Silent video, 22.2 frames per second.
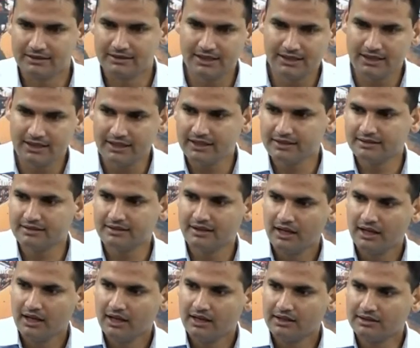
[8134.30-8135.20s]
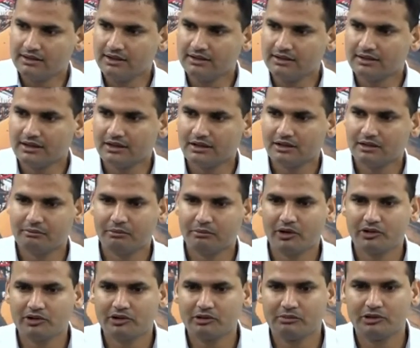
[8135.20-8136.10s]
that yes, these are the
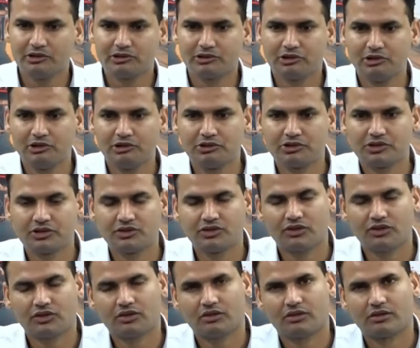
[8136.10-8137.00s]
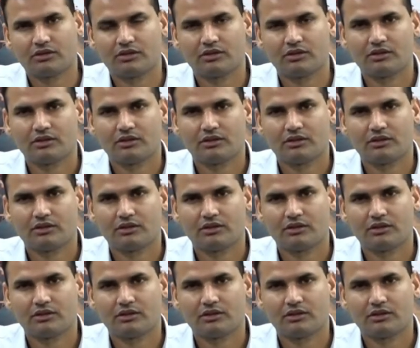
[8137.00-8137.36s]
possible solutions.